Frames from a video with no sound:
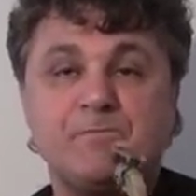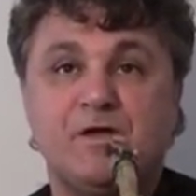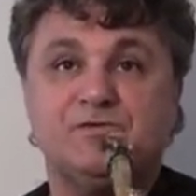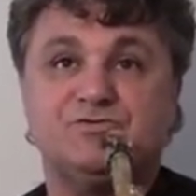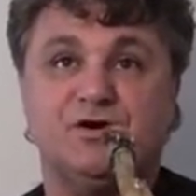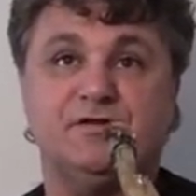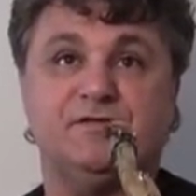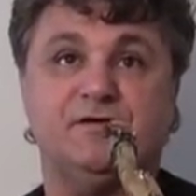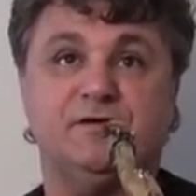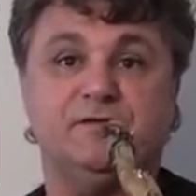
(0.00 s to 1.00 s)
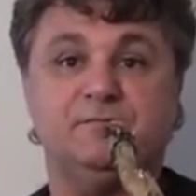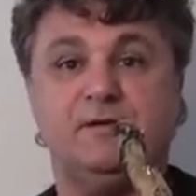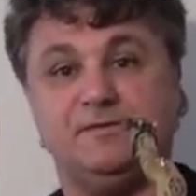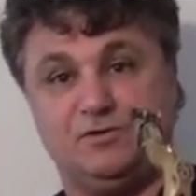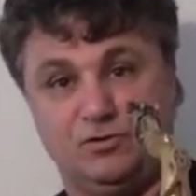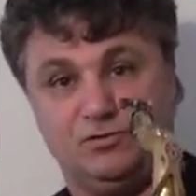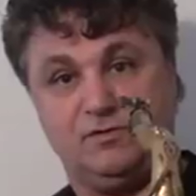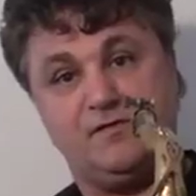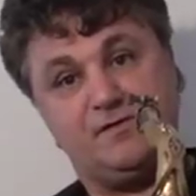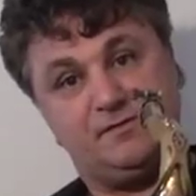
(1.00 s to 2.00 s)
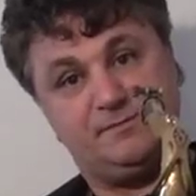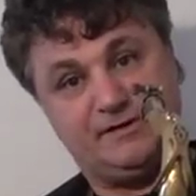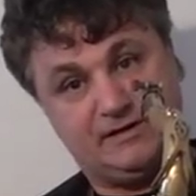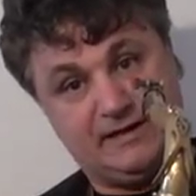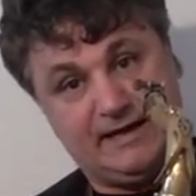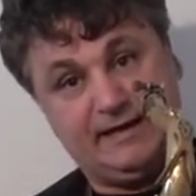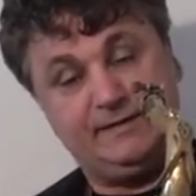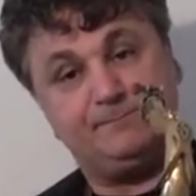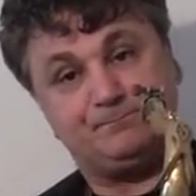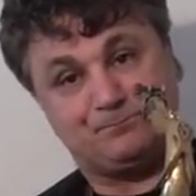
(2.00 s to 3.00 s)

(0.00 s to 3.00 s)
Start at the, maybe go on the middle A.